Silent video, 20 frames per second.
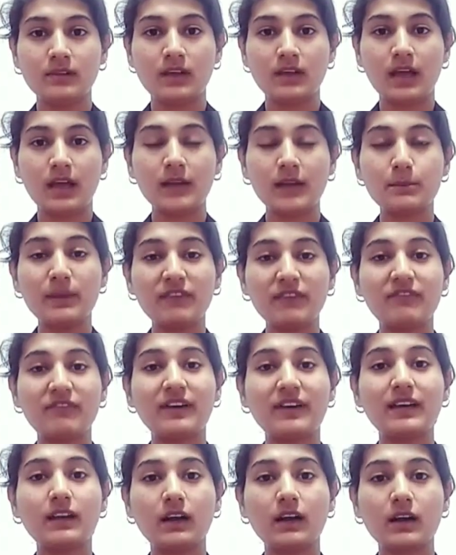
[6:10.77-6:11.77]
and may
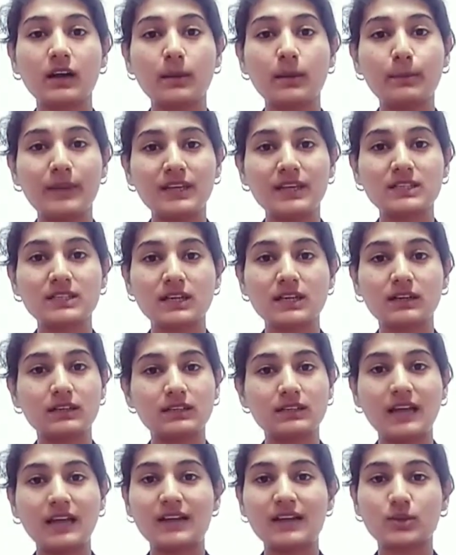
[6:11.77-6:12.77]
file a complaint under
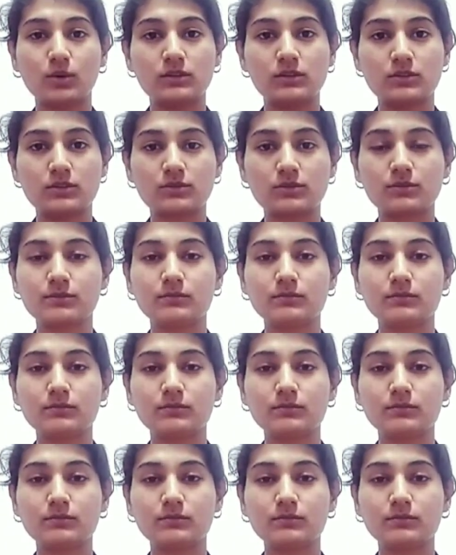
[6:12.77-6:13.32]
that also.